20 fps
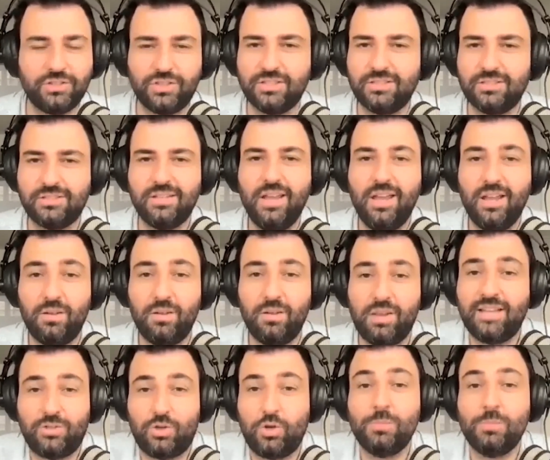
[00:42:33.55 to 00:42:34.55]
Just
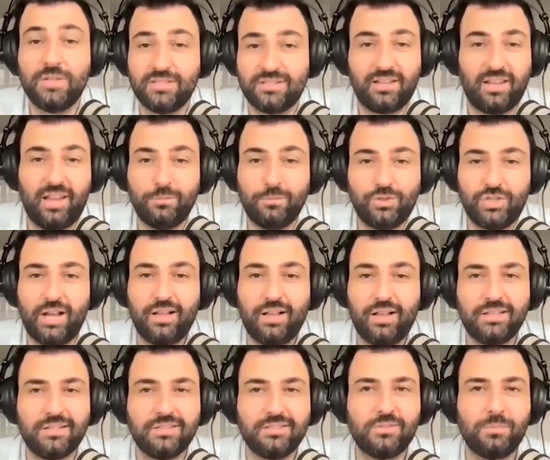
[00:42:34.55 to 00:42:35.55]
yes, humans love
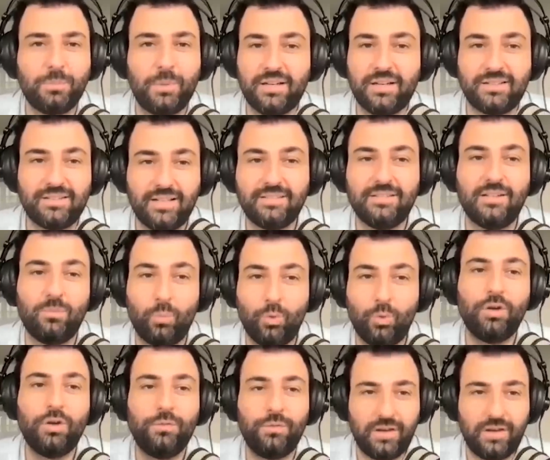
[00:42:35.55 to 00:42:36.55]
checklists, but it doesn't
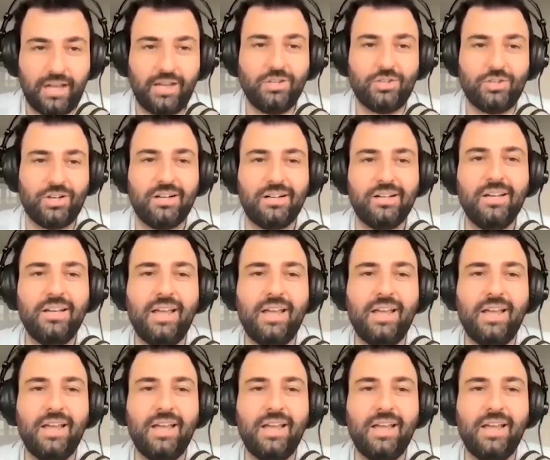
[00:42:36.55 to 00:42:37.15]
work for nature,